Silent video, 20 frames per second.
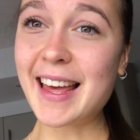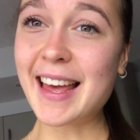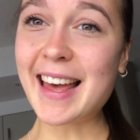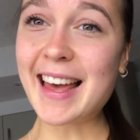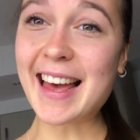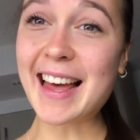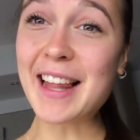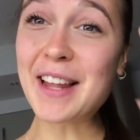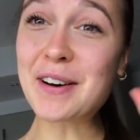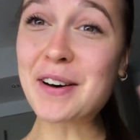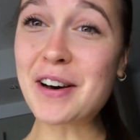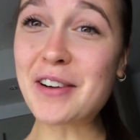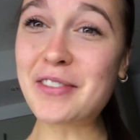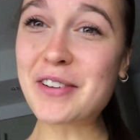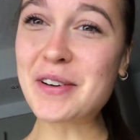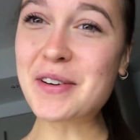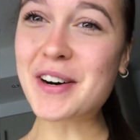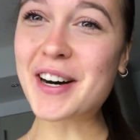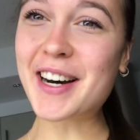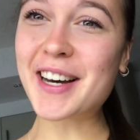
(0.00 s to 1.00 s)
Hello
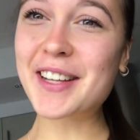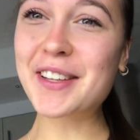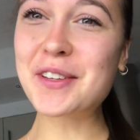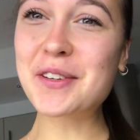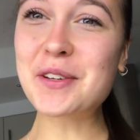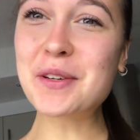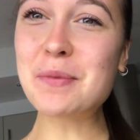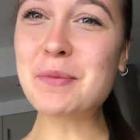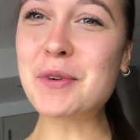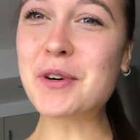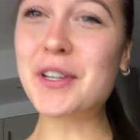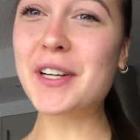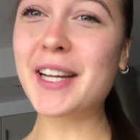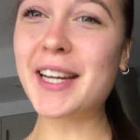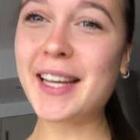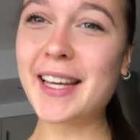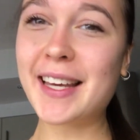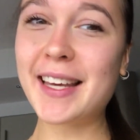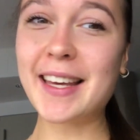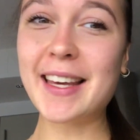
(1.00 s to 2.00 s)
everyone, good
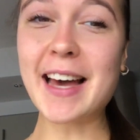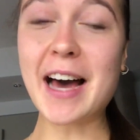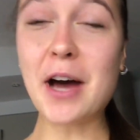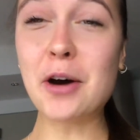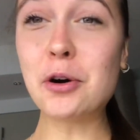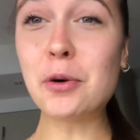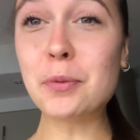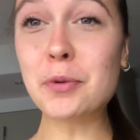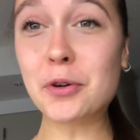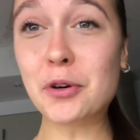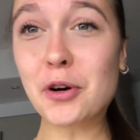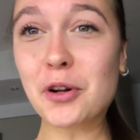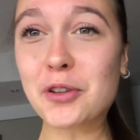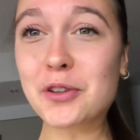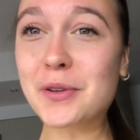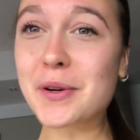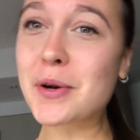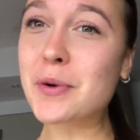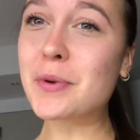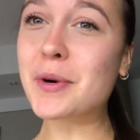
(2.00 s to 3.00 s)
morning. I hope you're all
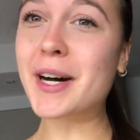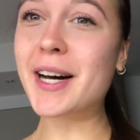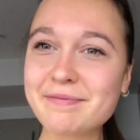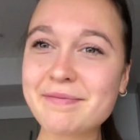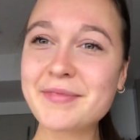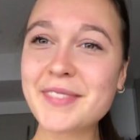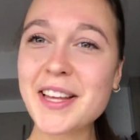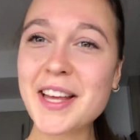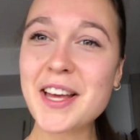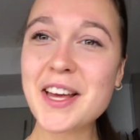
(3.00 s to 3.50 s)
doing well.